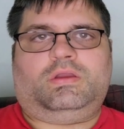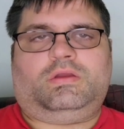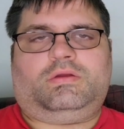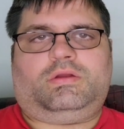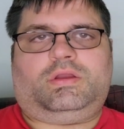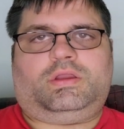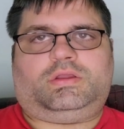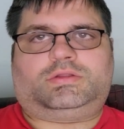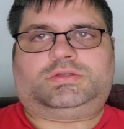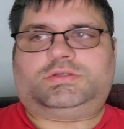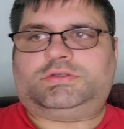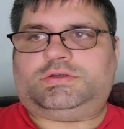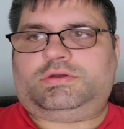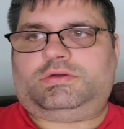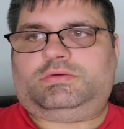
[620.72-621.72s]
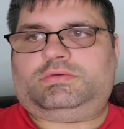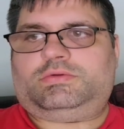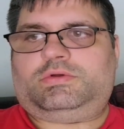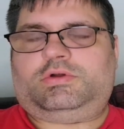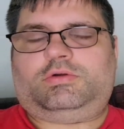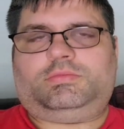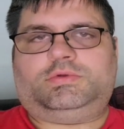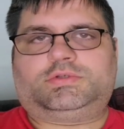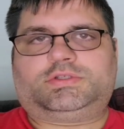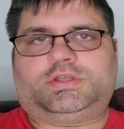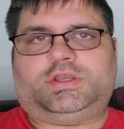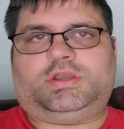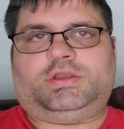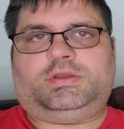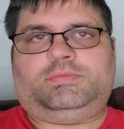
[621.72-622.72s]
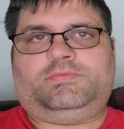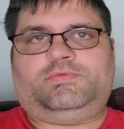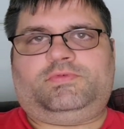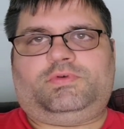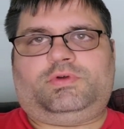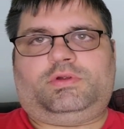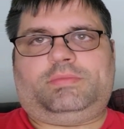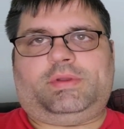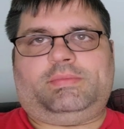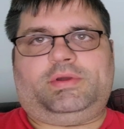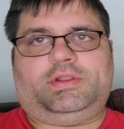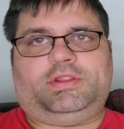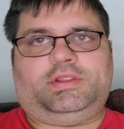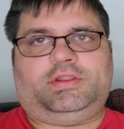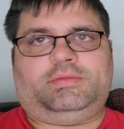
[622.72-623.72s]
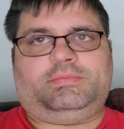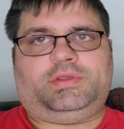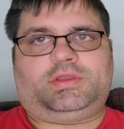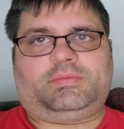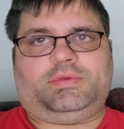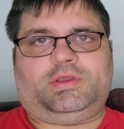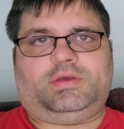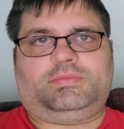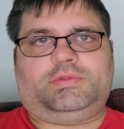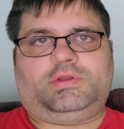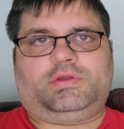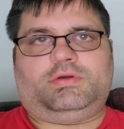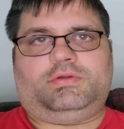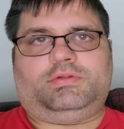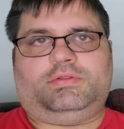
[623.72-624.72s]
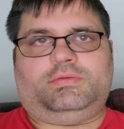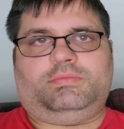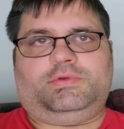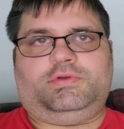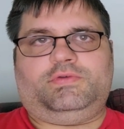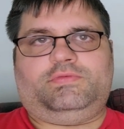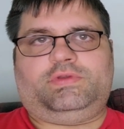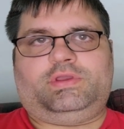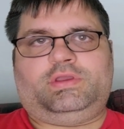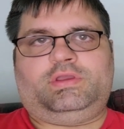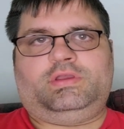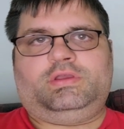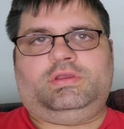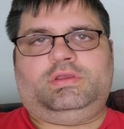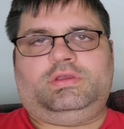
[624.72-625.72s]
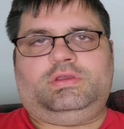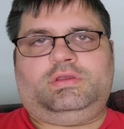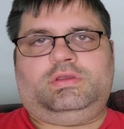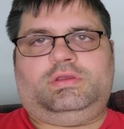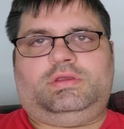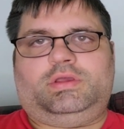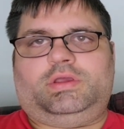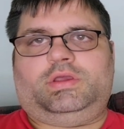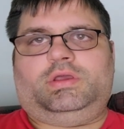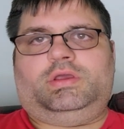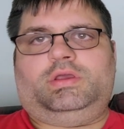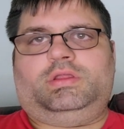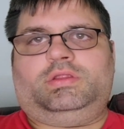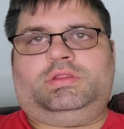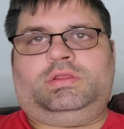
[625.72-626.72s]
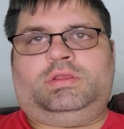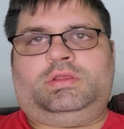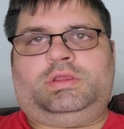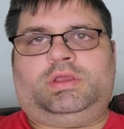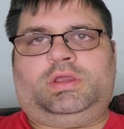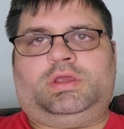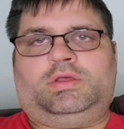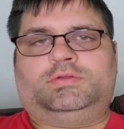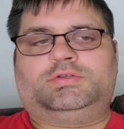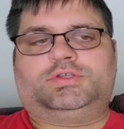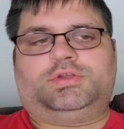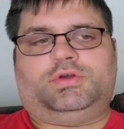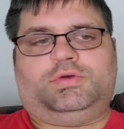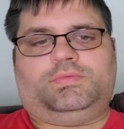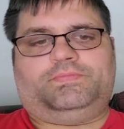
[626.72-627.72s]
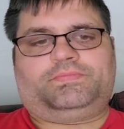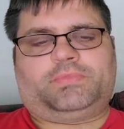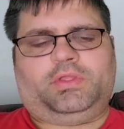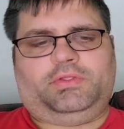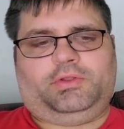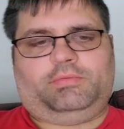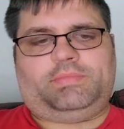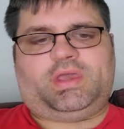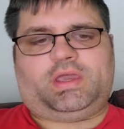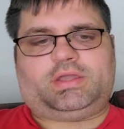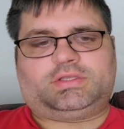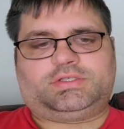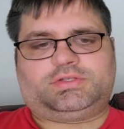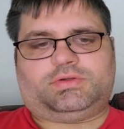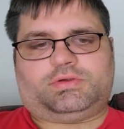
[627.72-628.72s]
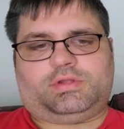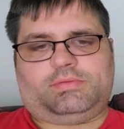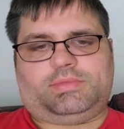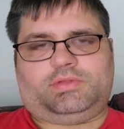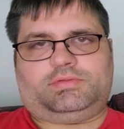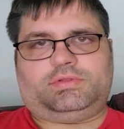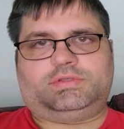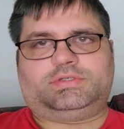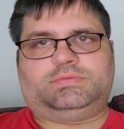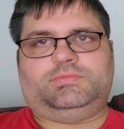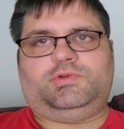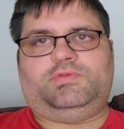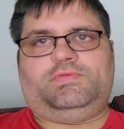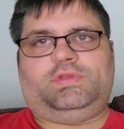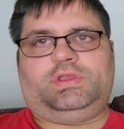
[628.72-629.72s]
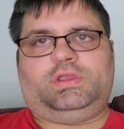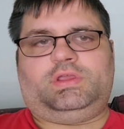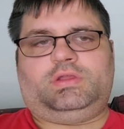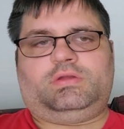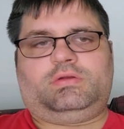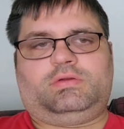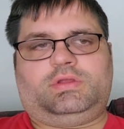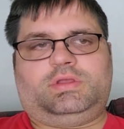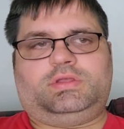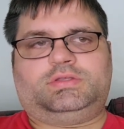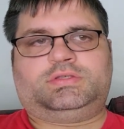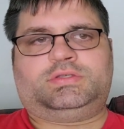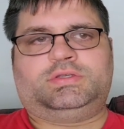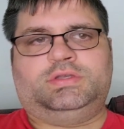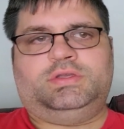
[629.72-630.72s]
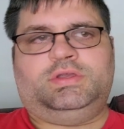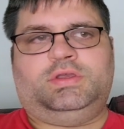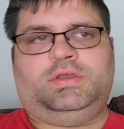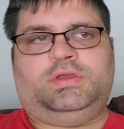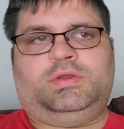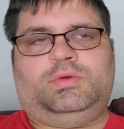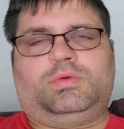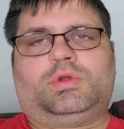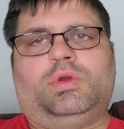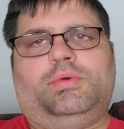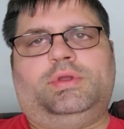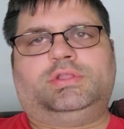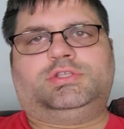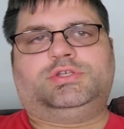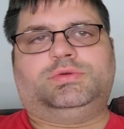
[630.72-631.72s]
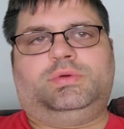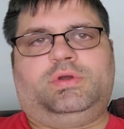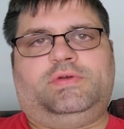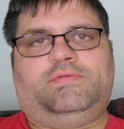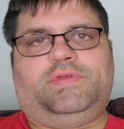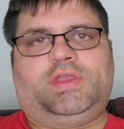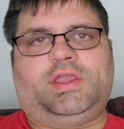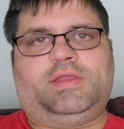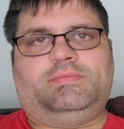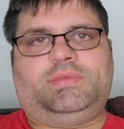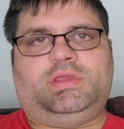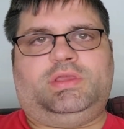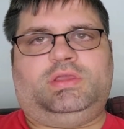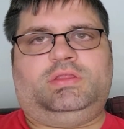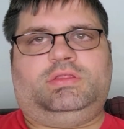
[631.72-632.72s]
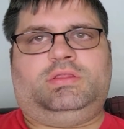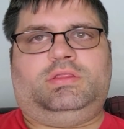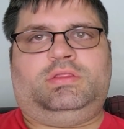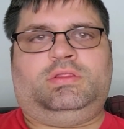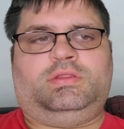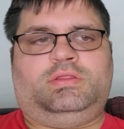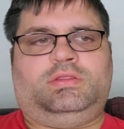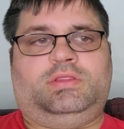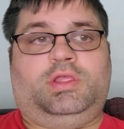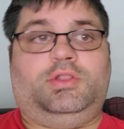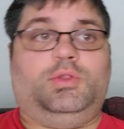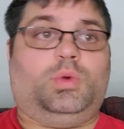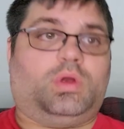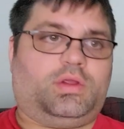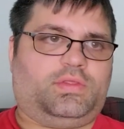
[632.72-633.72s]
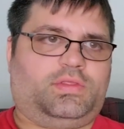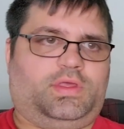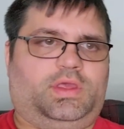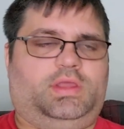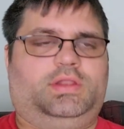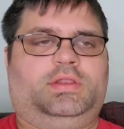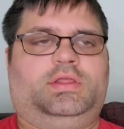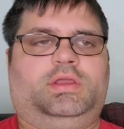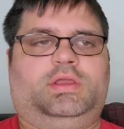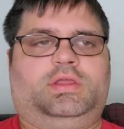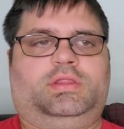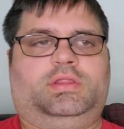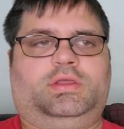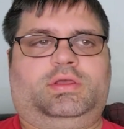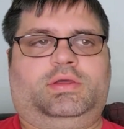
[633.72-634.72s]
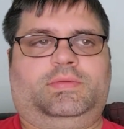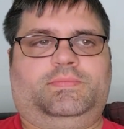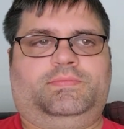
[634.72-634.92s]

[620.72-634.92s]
All right, so almost time for my buddy to pick me up to go to the movie. And yeah, so a little backstory about this movie here is we're going to a VIP in the North End, and